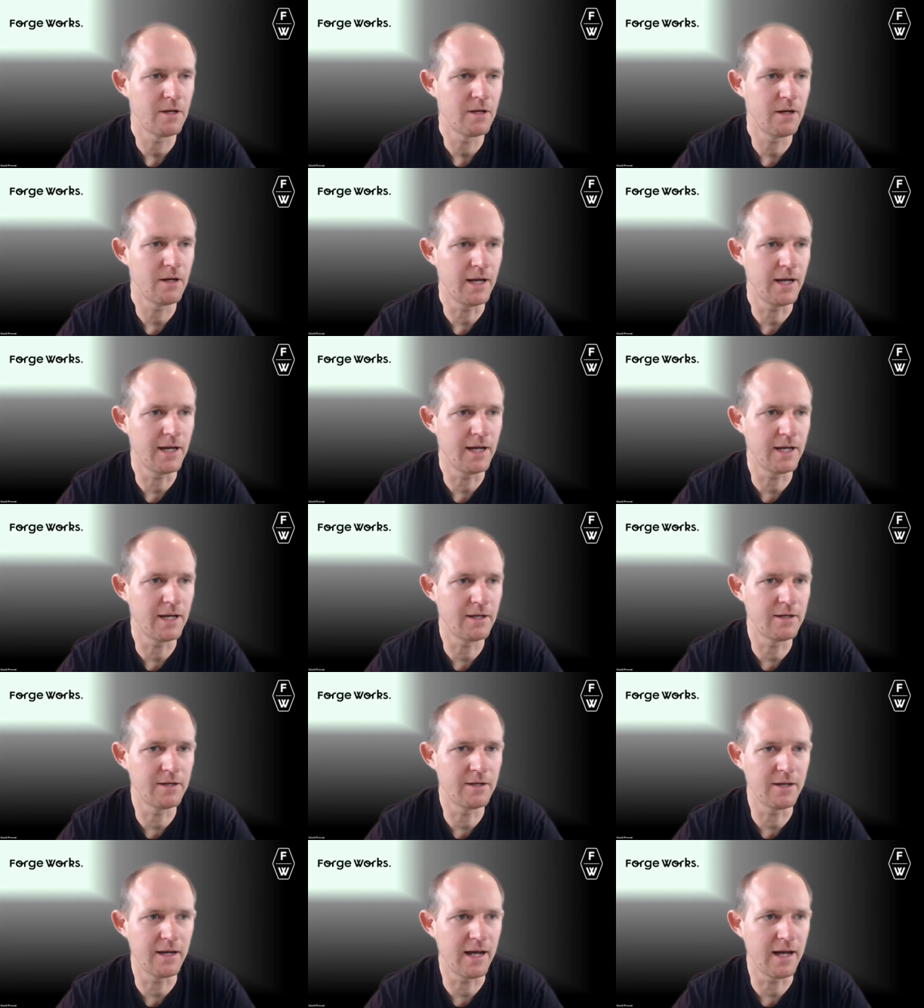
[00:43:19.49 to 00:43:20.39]

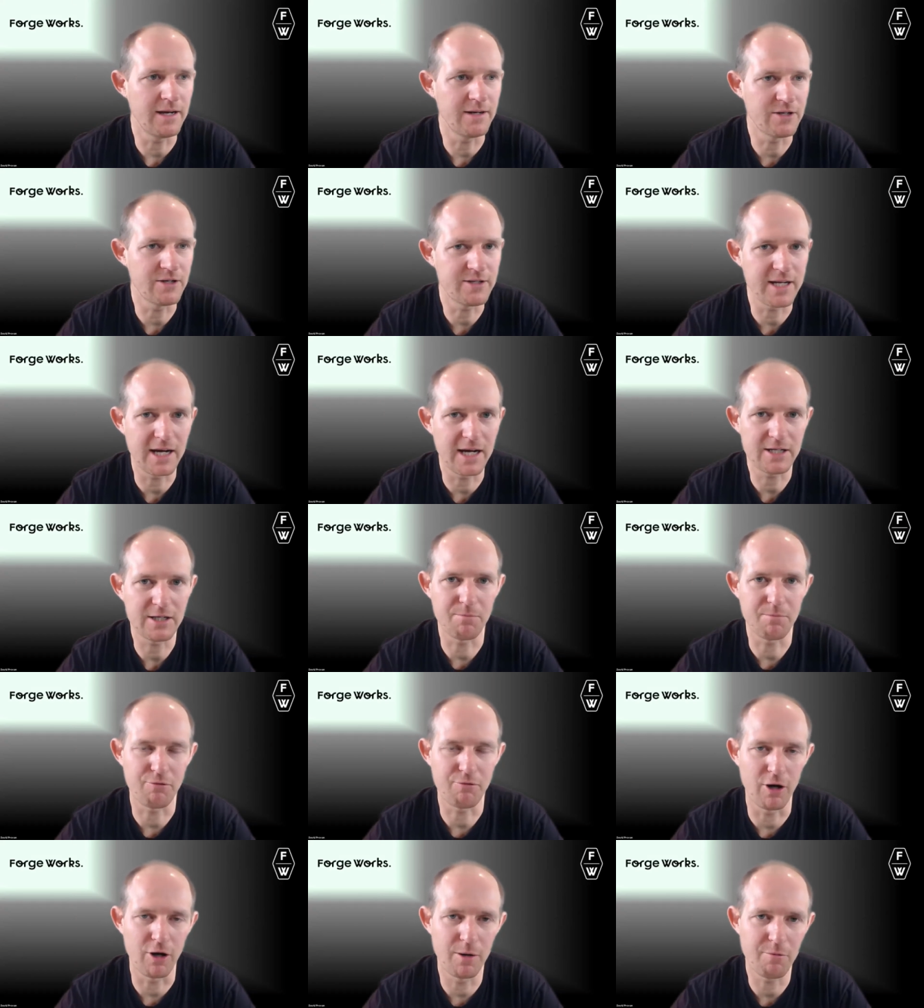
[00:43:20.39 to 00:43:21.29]
and and start to
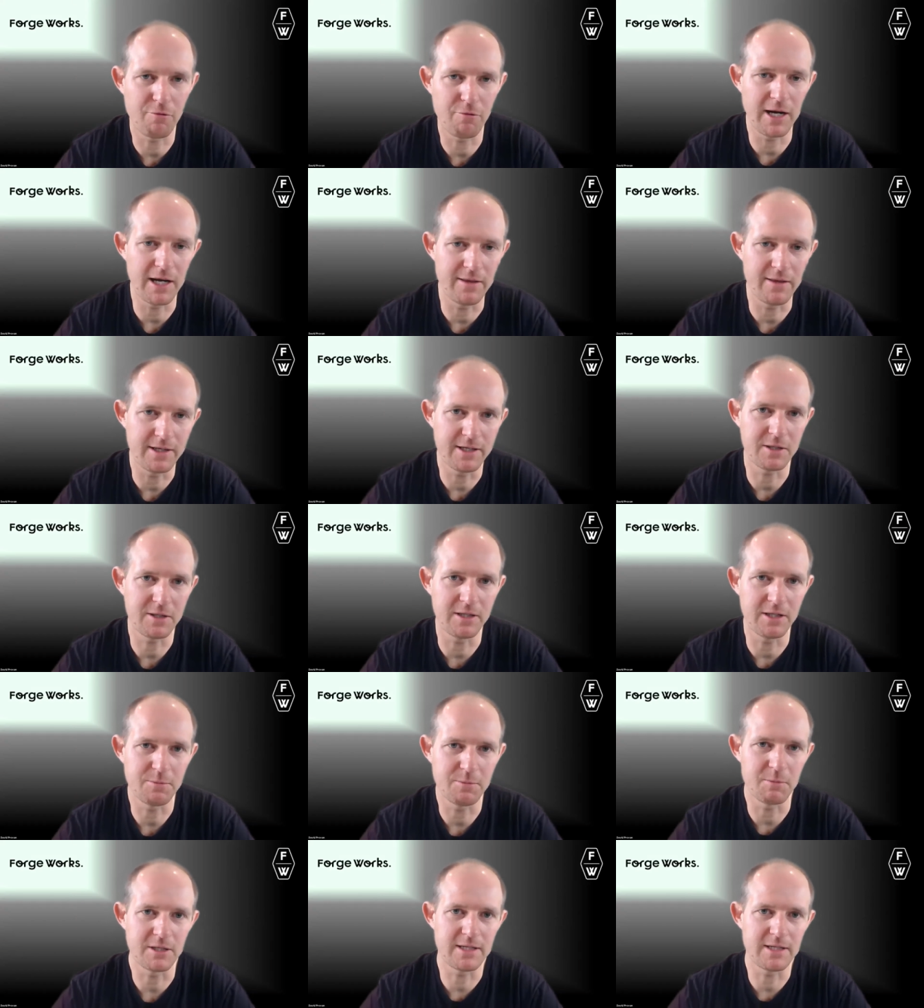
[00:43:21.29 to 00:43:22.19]
probe around these
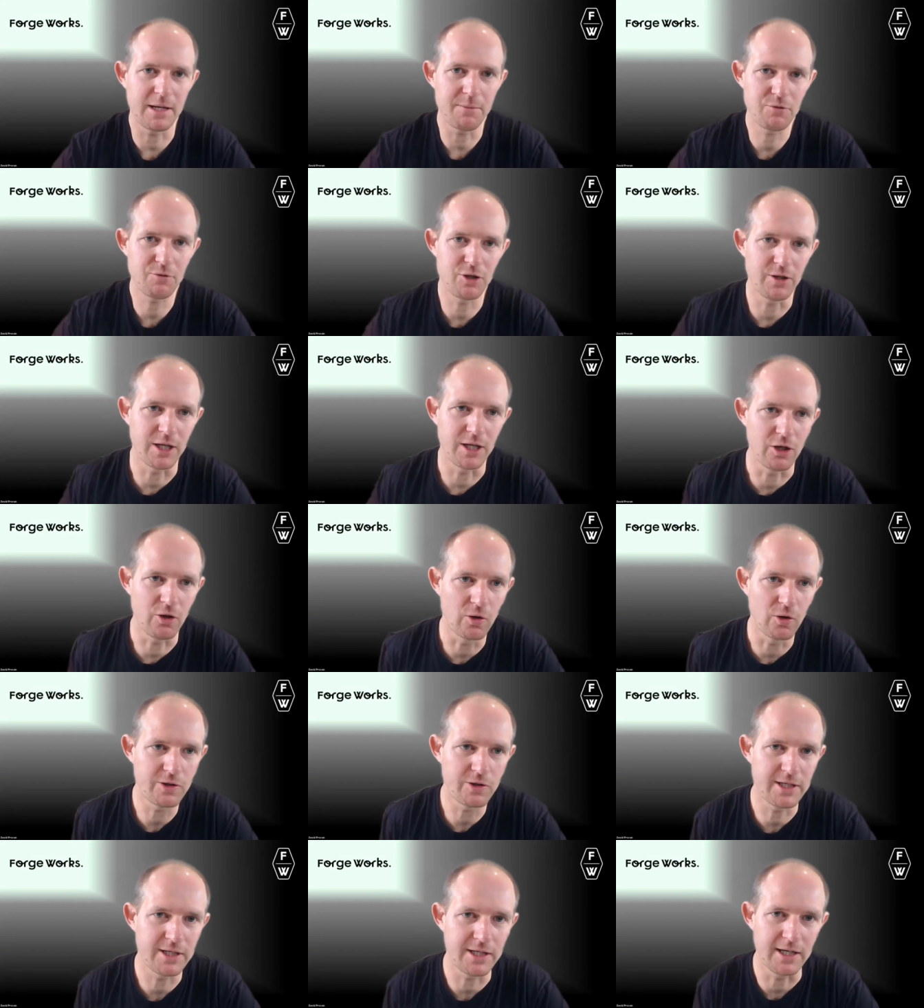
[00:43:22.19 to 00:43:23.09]
this perception that
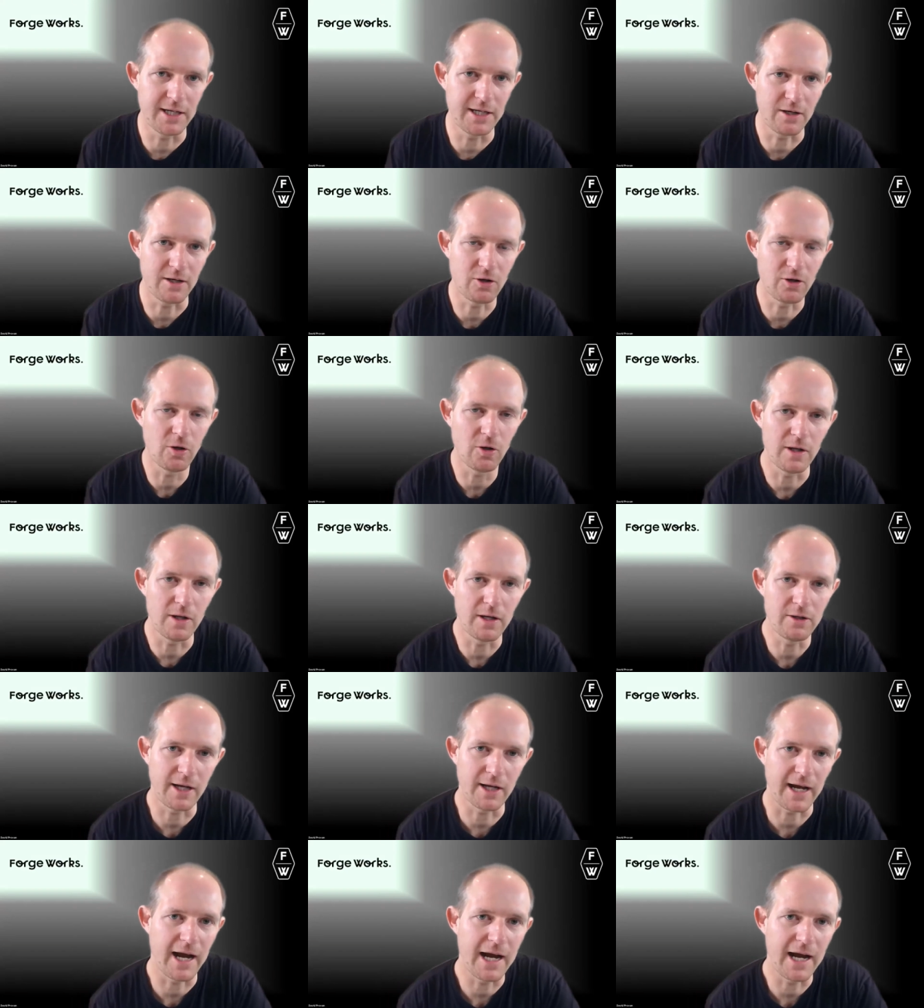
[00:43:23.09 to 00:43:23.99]
you're seeing call
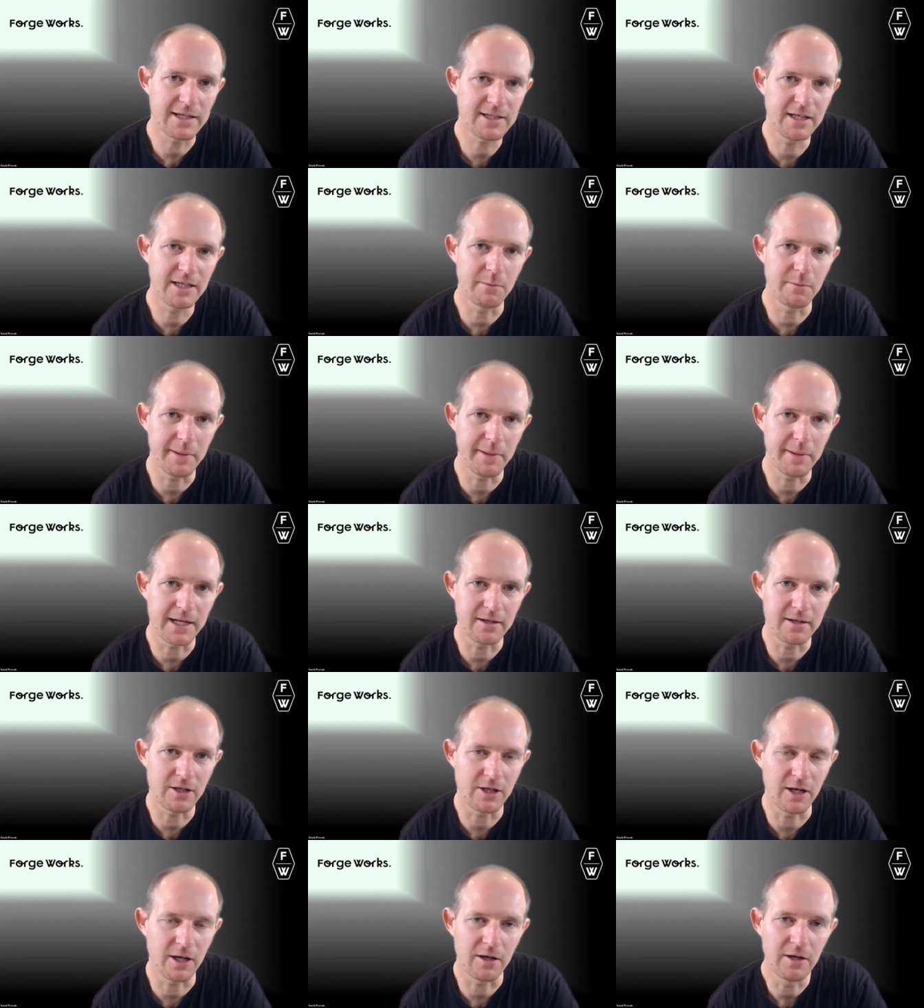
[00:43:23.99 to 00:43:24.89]
like asking them about
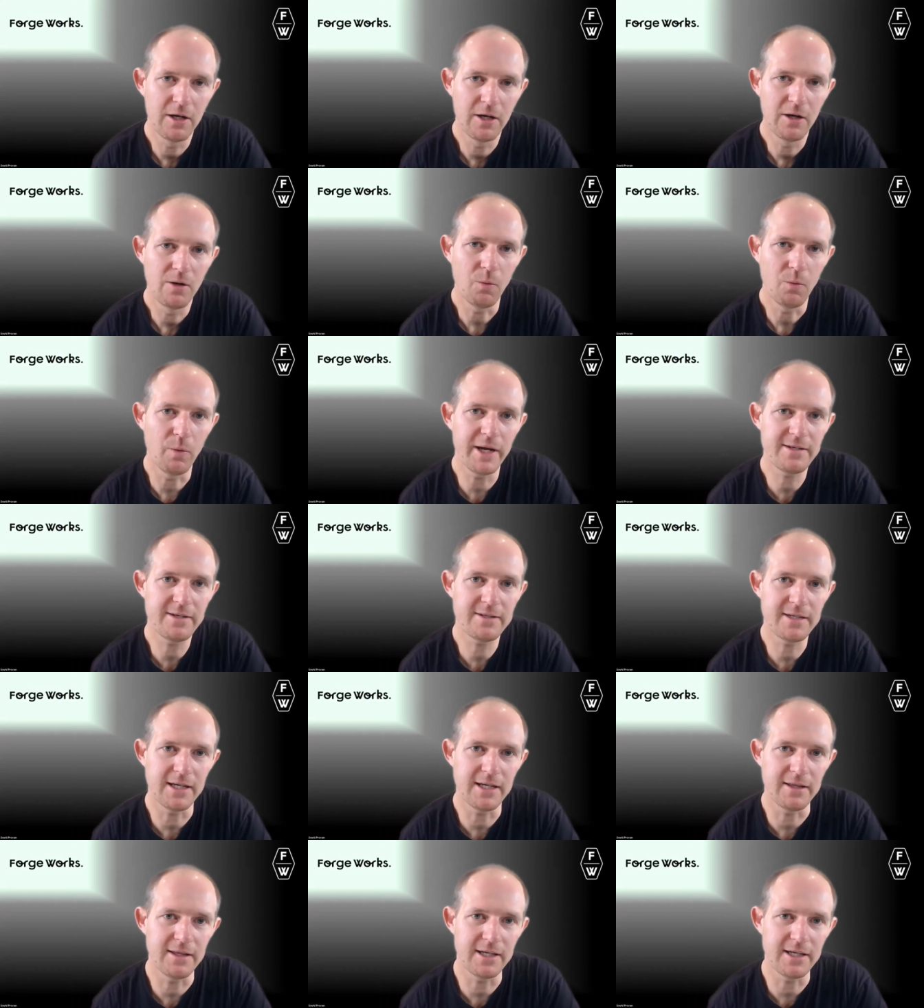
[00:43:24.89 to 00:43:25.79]
you know we
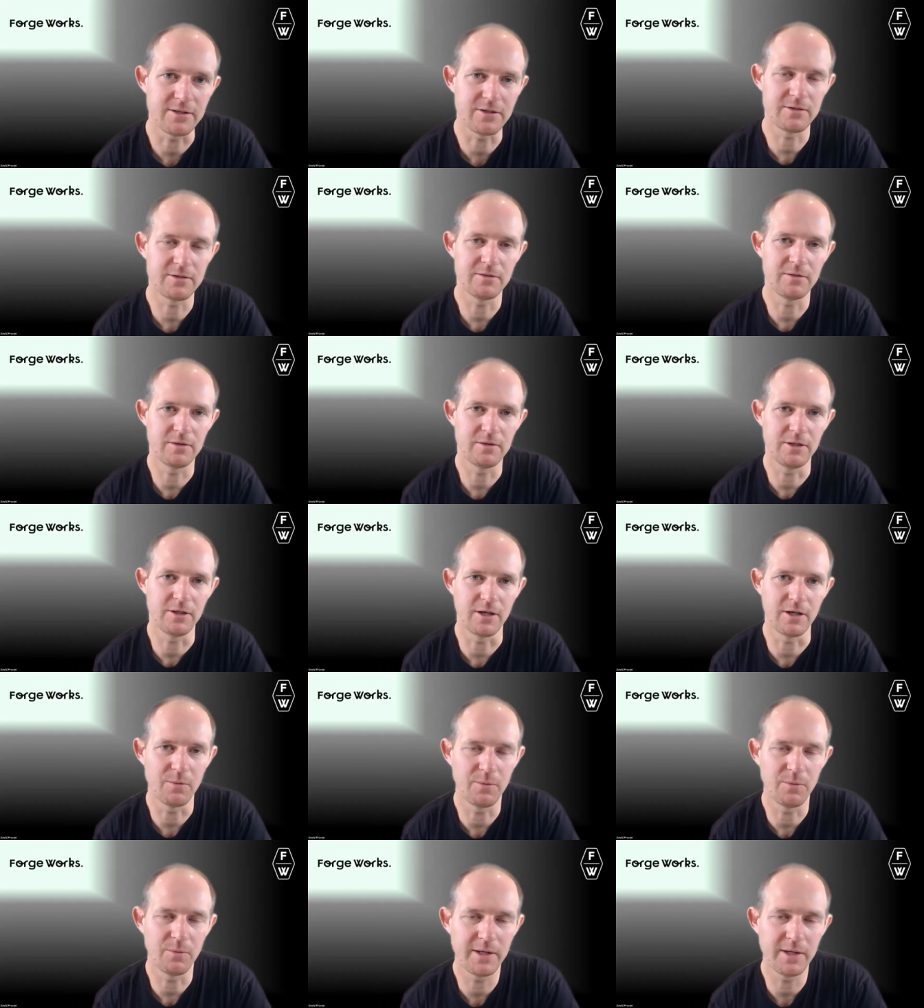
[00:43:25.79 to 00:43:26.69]
see this you know
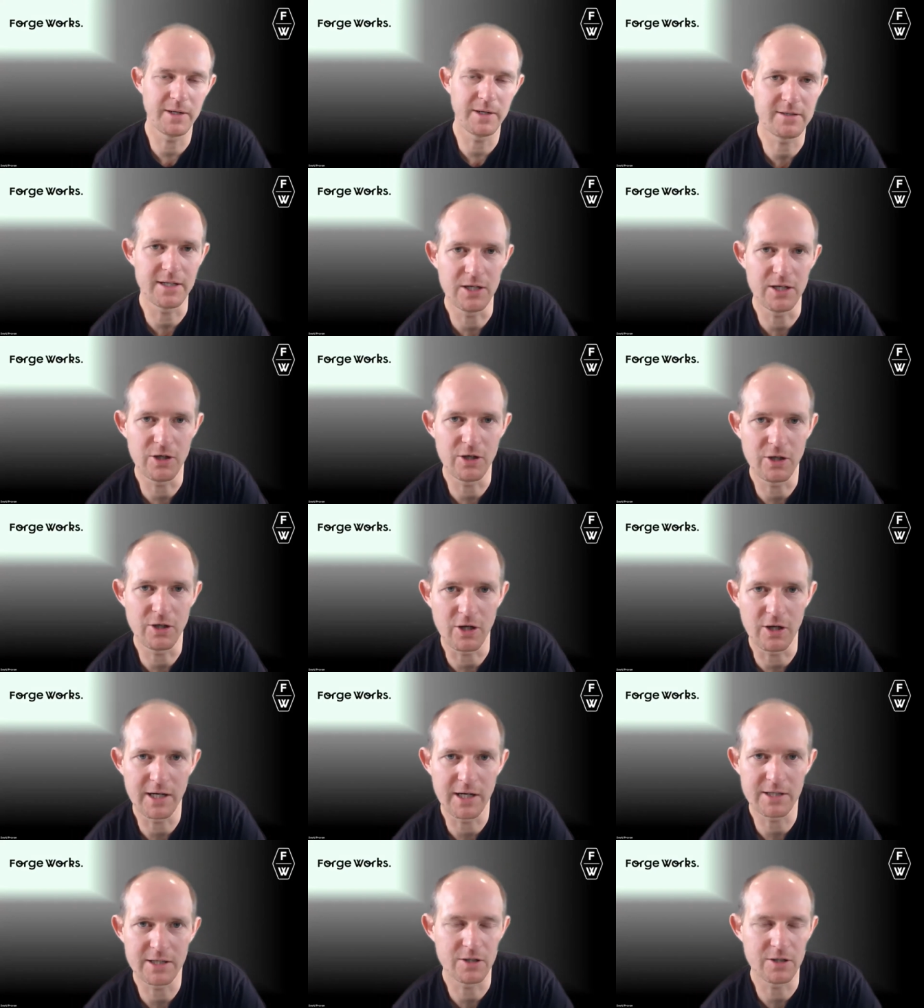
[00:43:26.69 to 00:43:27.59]
we see you
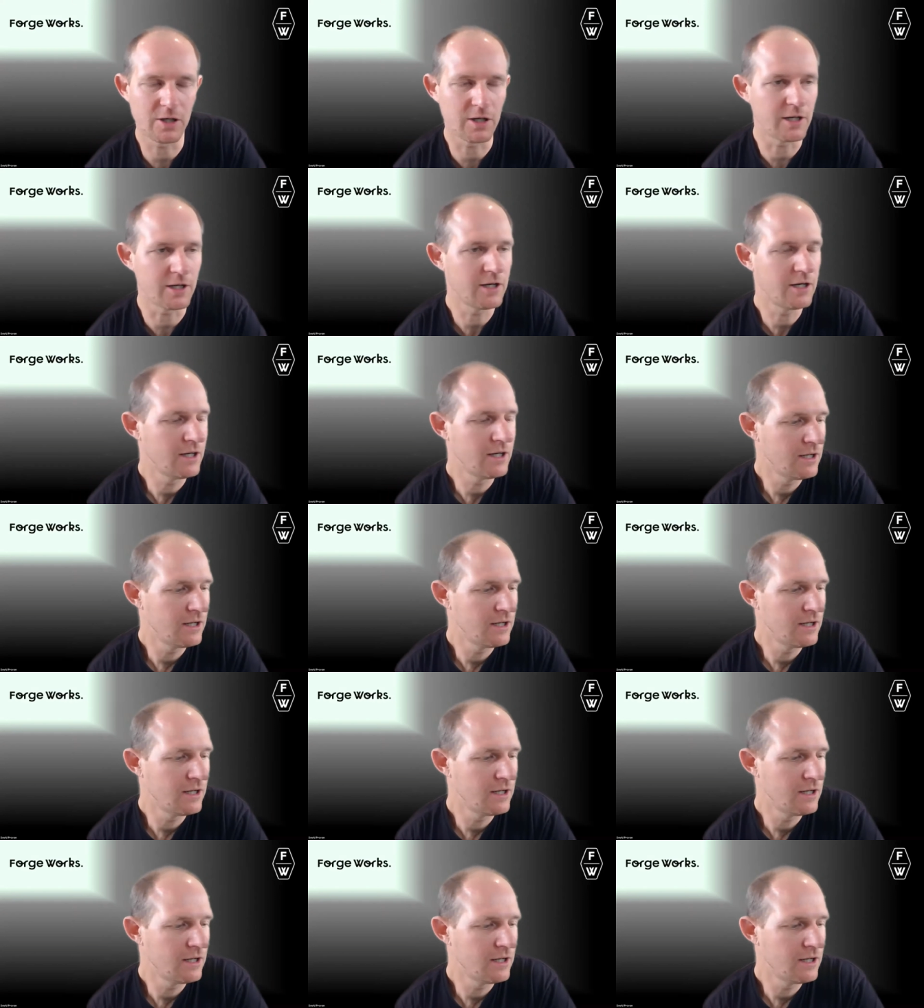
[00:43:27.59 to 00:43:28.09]
guys not